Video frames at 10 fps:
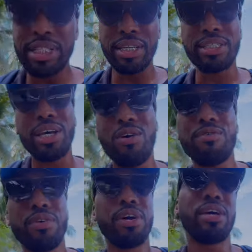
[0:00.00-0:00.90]
yourself
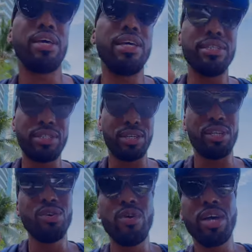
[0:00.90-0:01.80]
is to
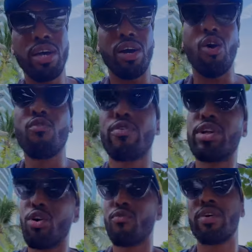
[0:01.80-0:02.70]
do it over and
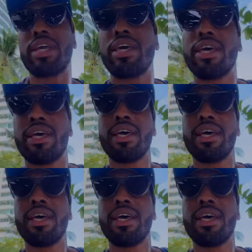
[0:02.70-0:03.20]
over again.